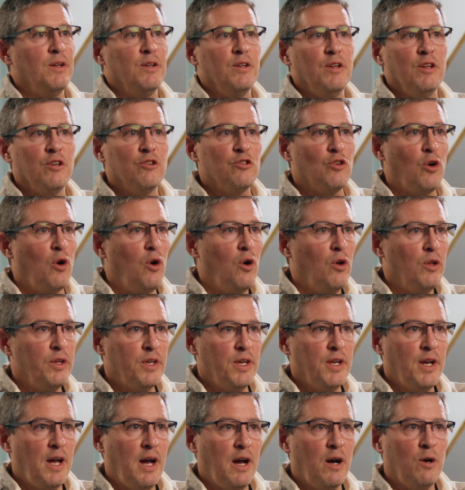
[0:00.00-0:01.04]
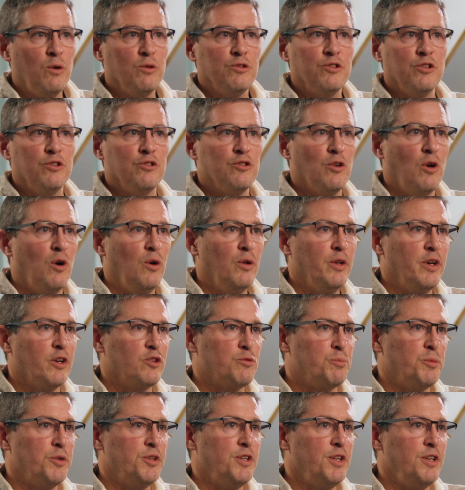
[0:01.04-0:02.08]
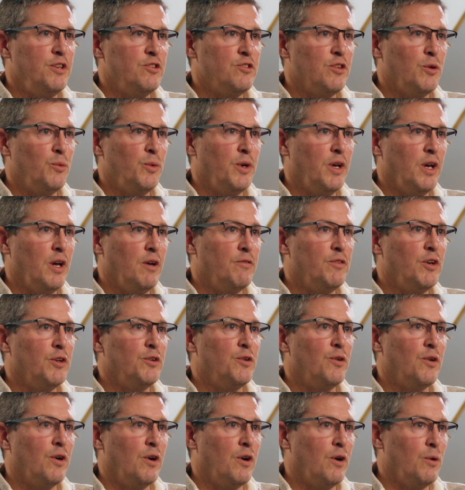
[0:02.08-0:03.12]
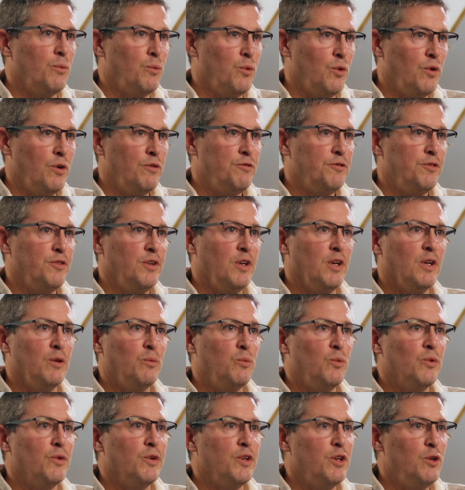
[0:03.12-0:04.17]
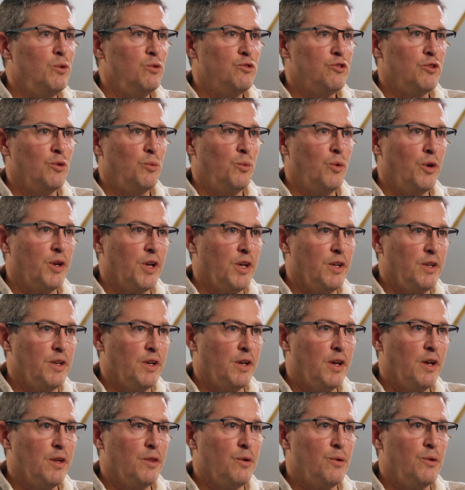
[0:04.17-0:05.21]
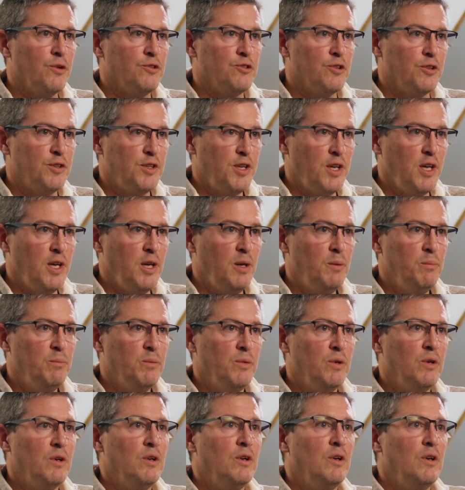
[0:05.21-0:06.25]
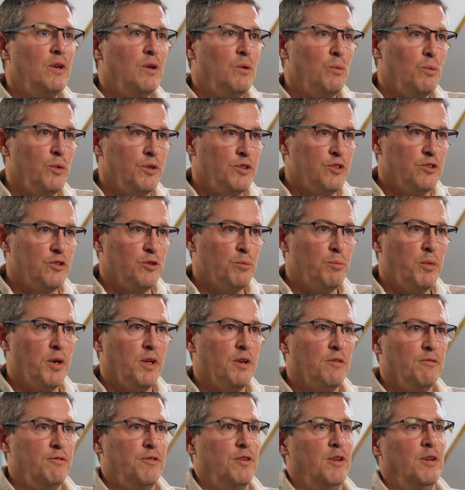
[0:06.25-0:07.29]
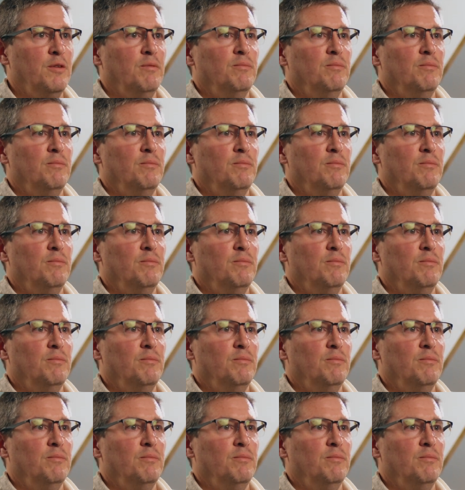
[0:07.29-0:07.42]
It's all in-house, it's all expertise that we have under our roof, and we're used to working together as a team, which is a benefit.